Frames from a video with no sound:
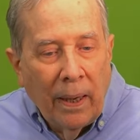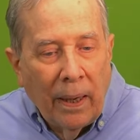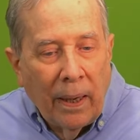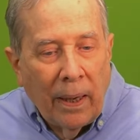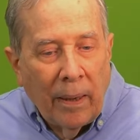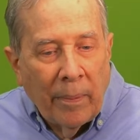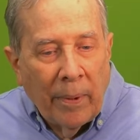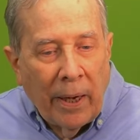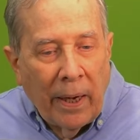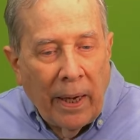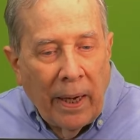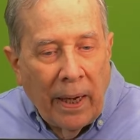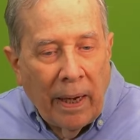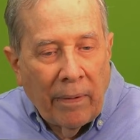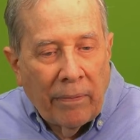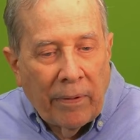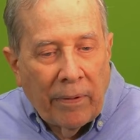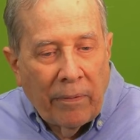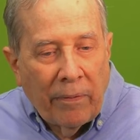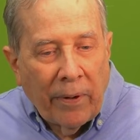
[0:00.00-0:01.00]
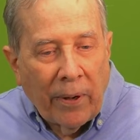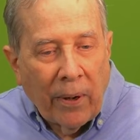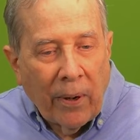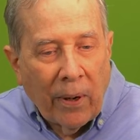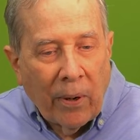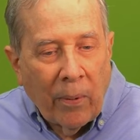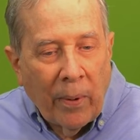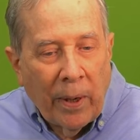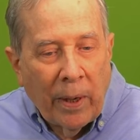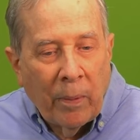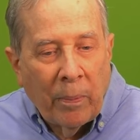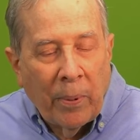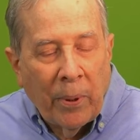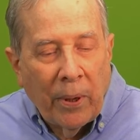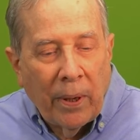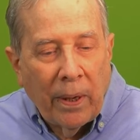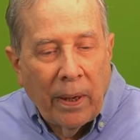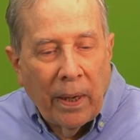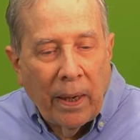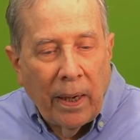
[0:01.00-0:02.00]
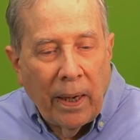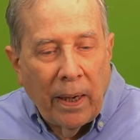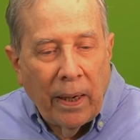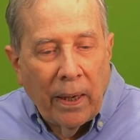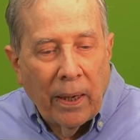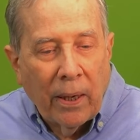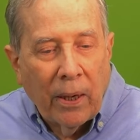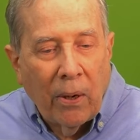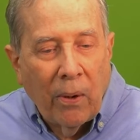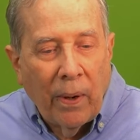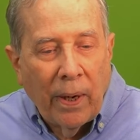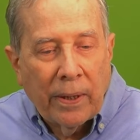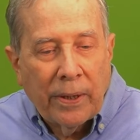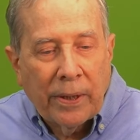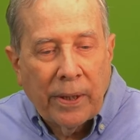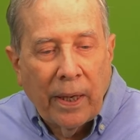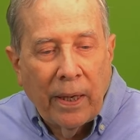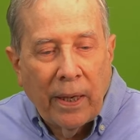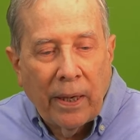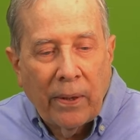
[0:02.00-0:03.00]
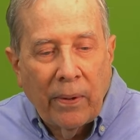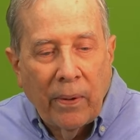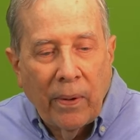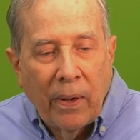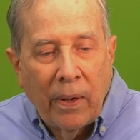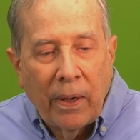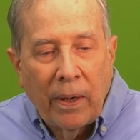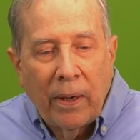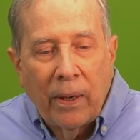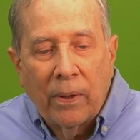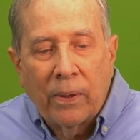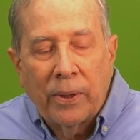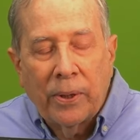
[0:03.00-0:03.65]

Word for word: I'm going to have to figure out a way to put a, a coax connector on here.